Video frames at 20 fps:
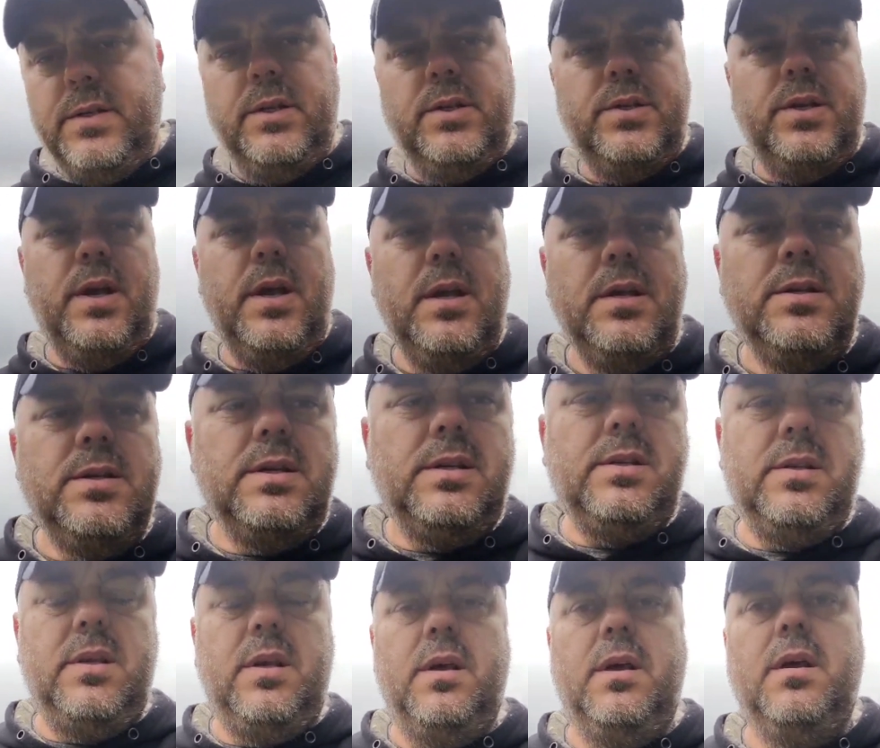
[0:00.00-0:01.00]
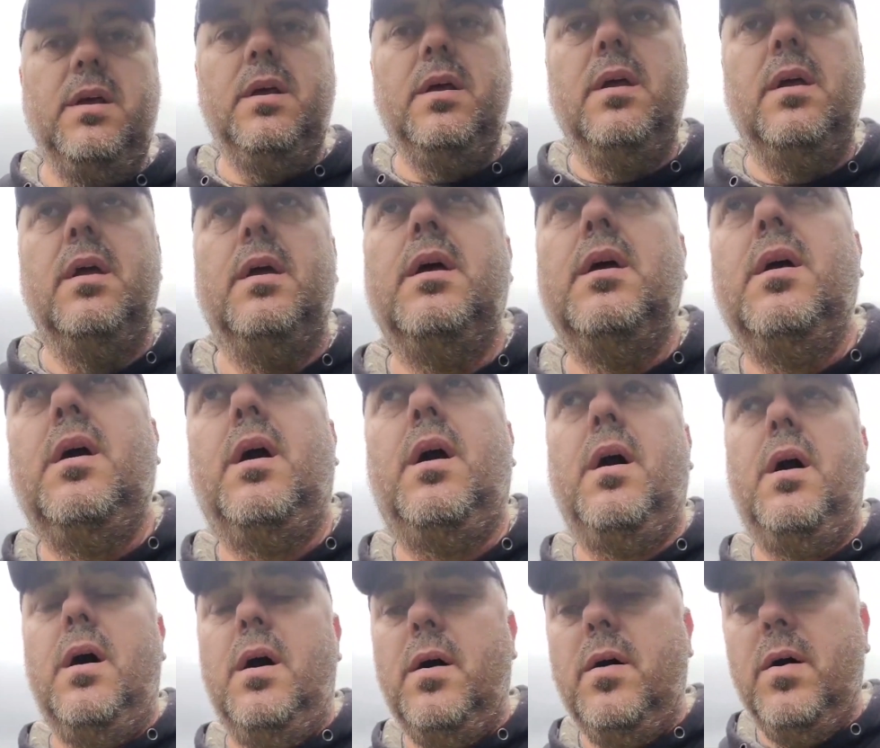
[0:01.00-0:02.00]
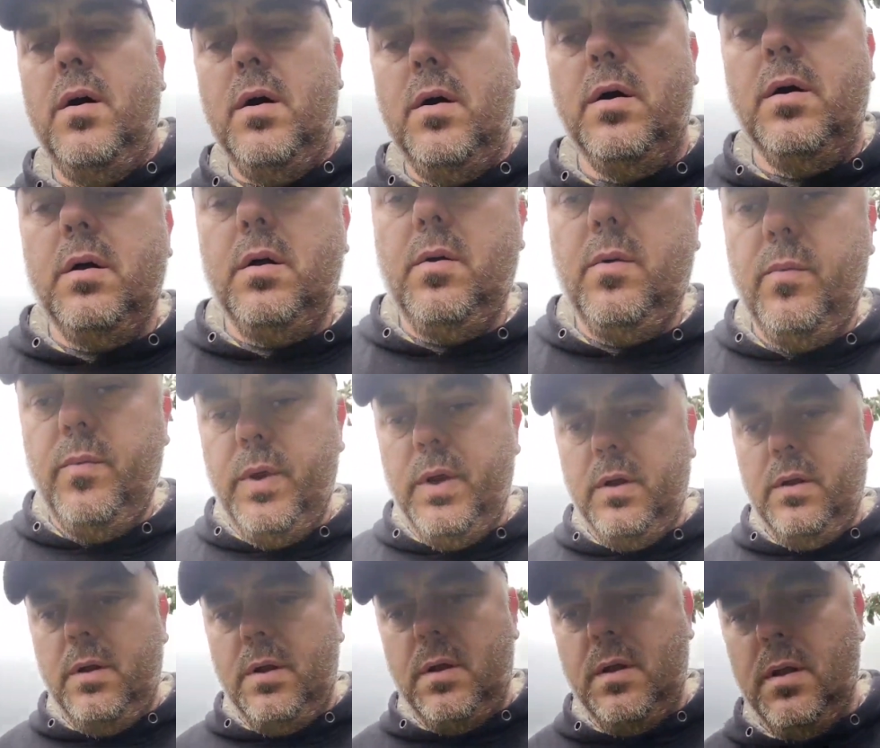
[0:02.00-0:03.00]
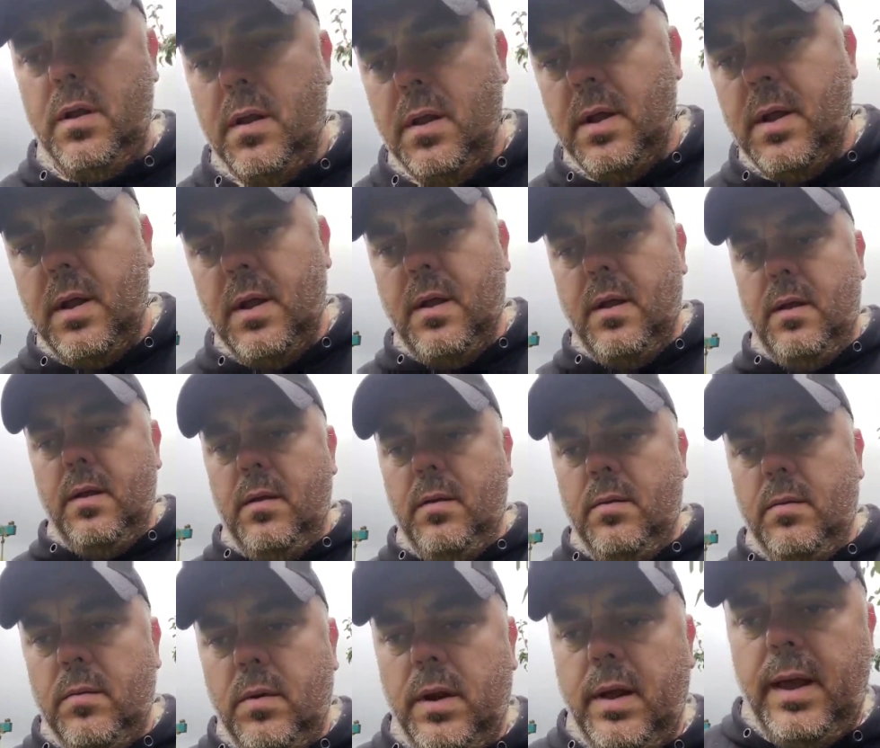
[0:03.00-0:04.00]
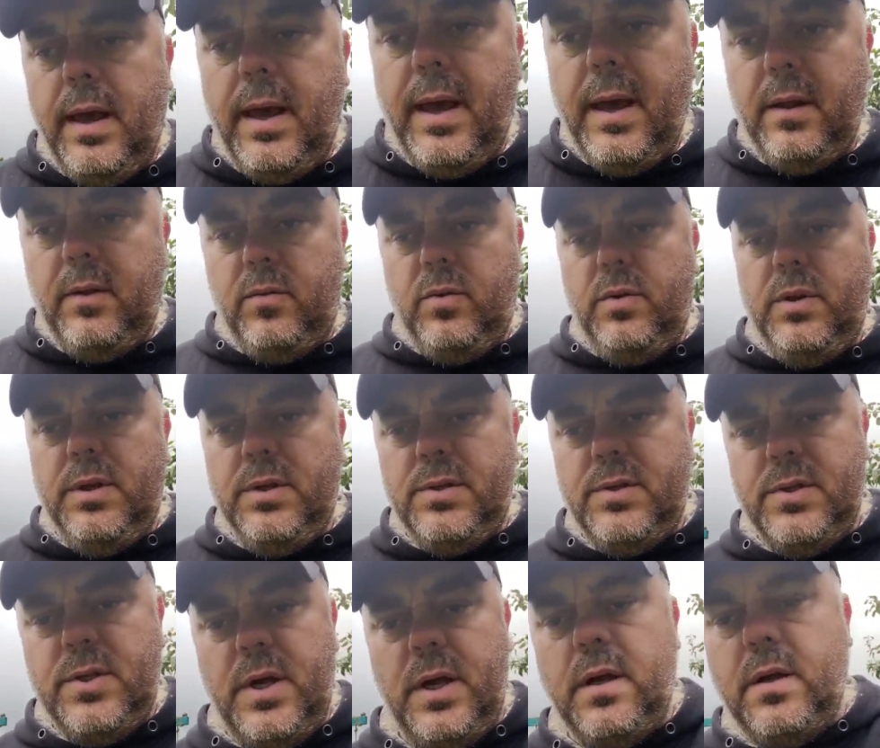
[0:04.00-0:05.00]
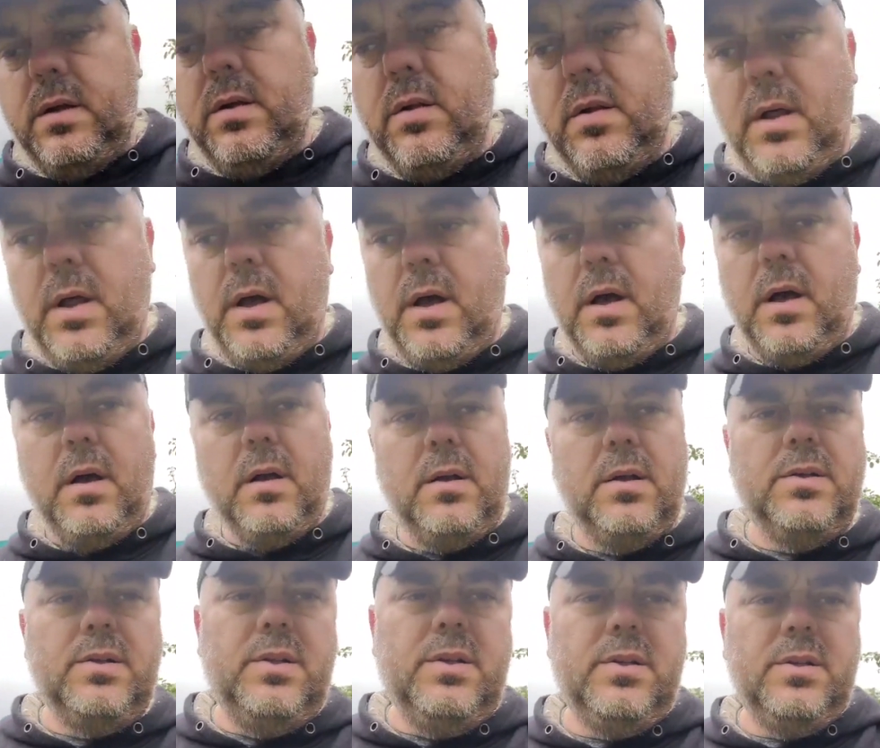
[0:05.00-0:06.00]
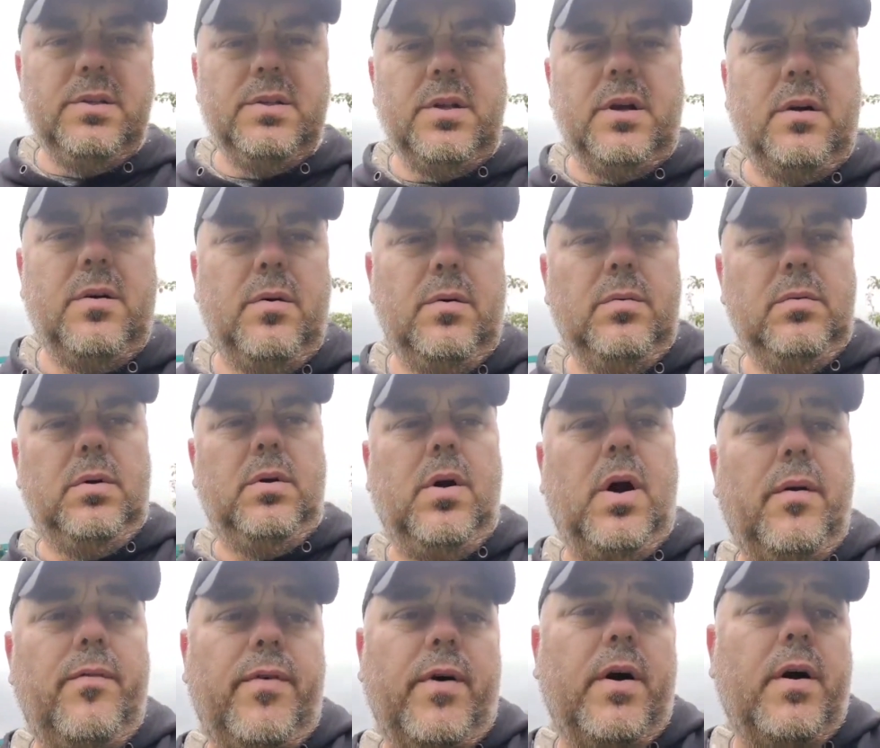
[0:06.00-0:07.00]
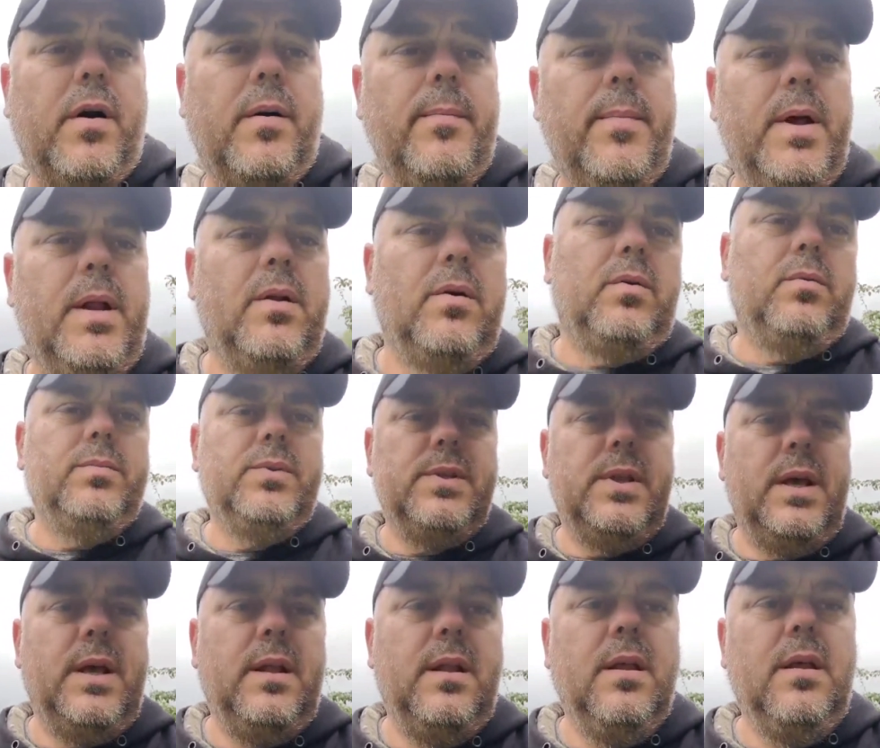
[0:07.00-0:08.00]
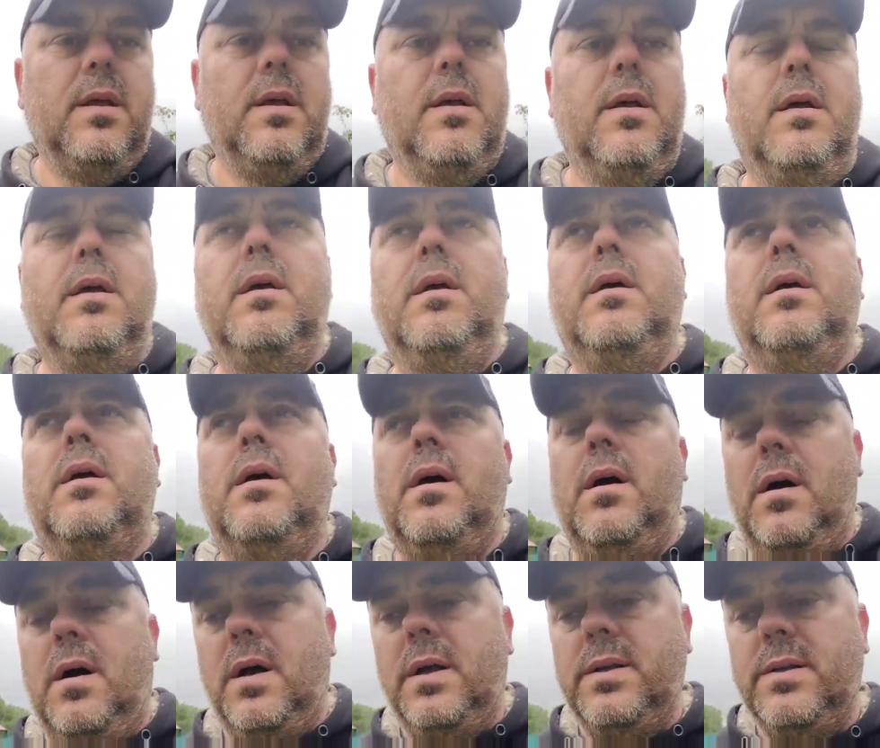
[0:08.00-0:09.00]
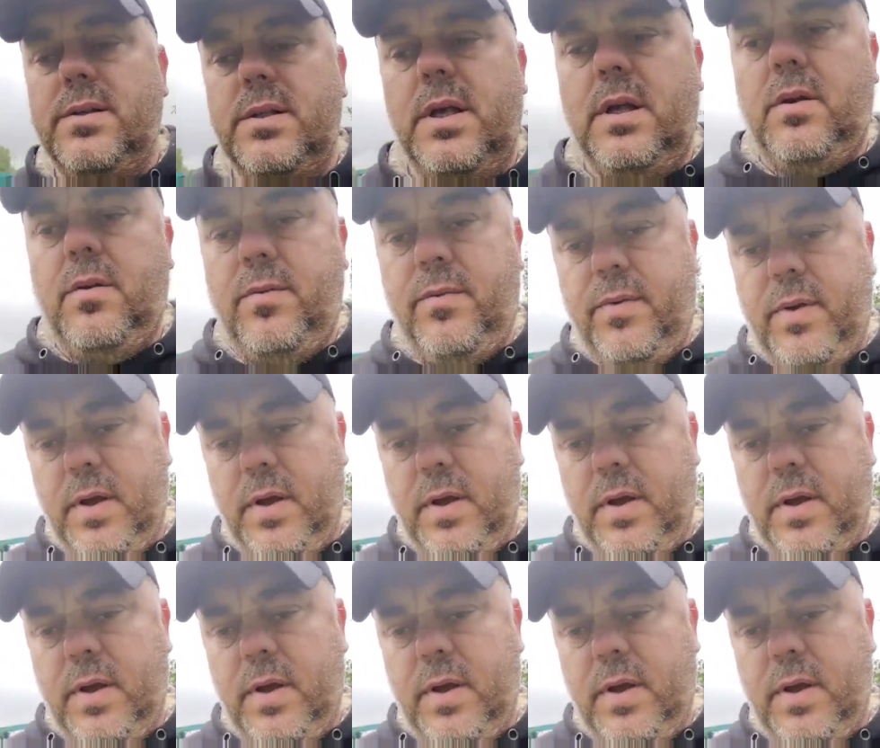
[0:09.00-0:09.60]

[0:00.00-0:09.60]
the changes, we're gonna add to this channel, because this is a farm and homestead. Instead of